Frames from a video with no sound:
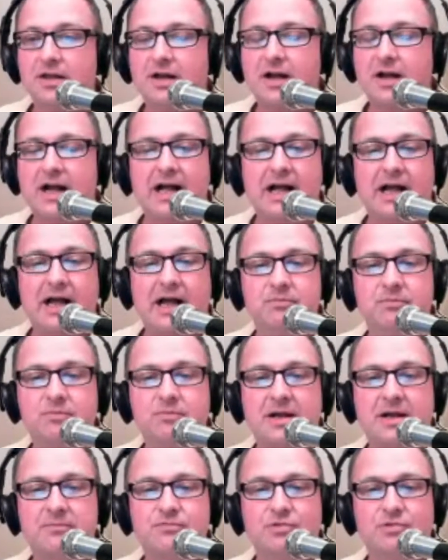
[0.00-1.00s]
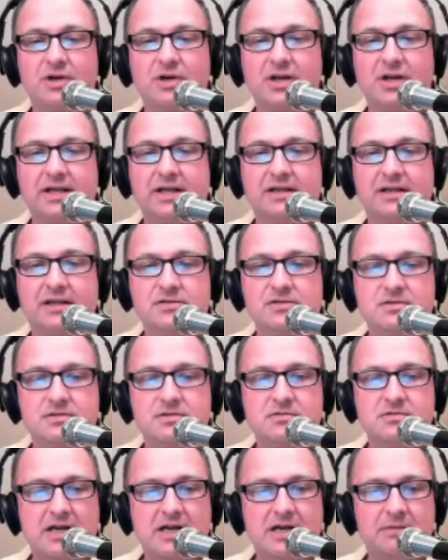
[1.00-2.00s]
I'm really
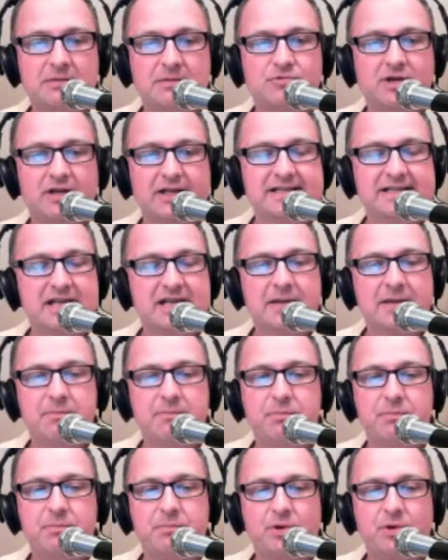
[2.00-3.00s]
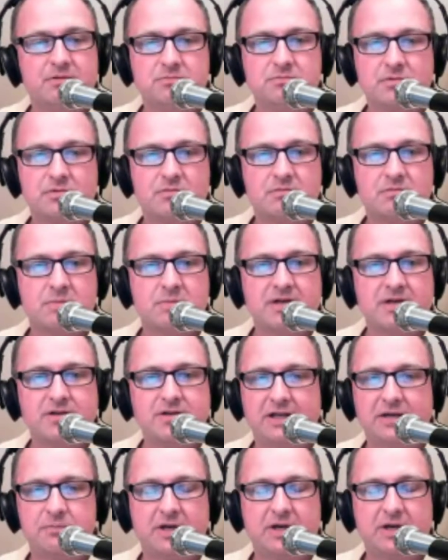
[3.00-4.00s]
tepid on
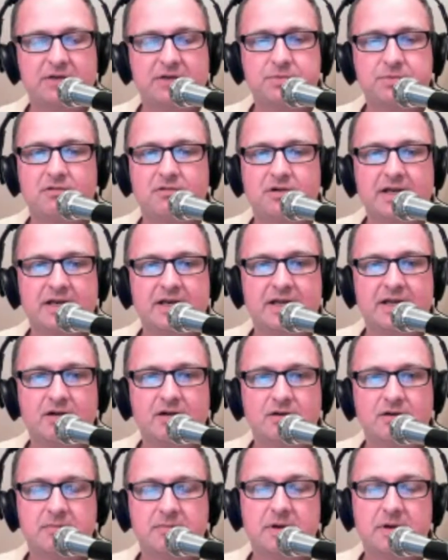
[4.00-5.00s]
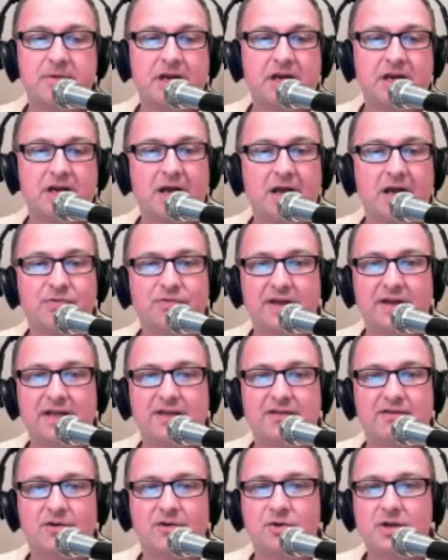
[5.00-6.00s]
Major League Baseball right now. I'm a Cubs
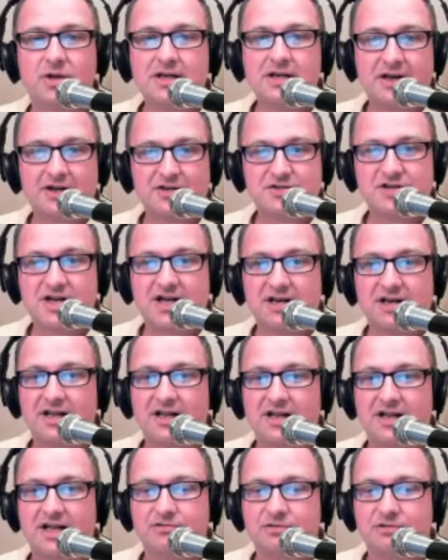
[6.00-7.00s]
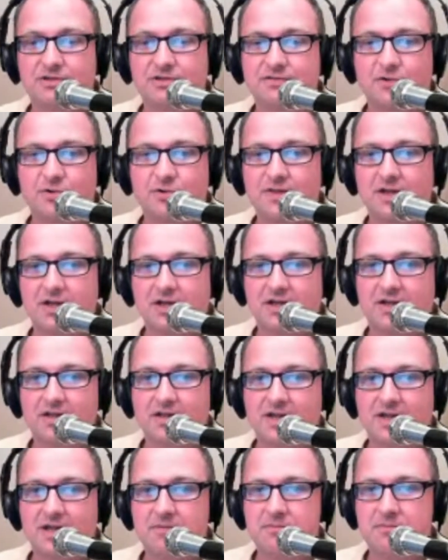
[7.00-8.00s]
fan, so there's not a lot to root for
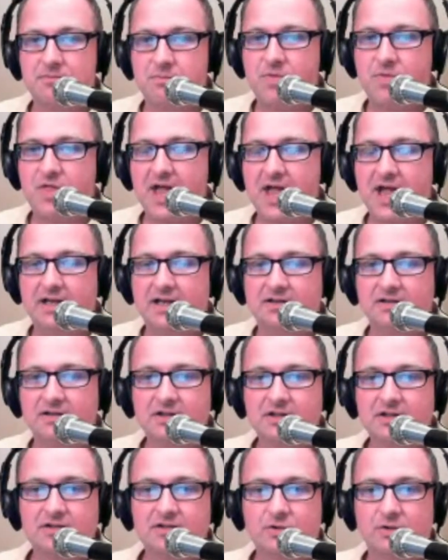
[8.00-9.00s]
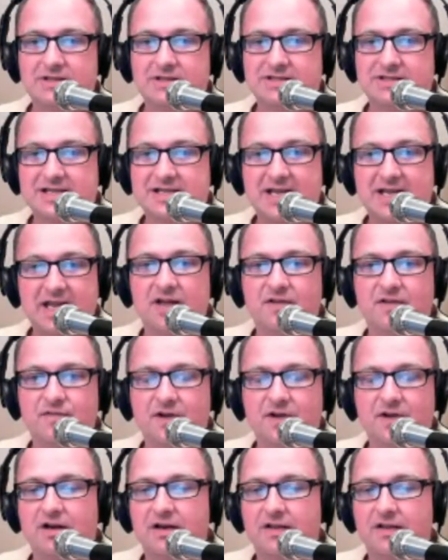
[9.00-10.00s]
in that. So it's the
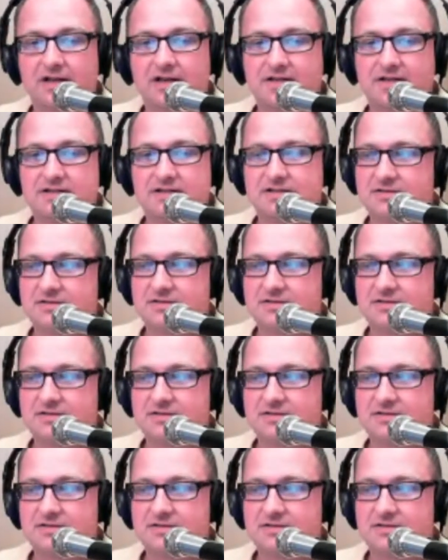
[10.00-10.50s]
NFL and it's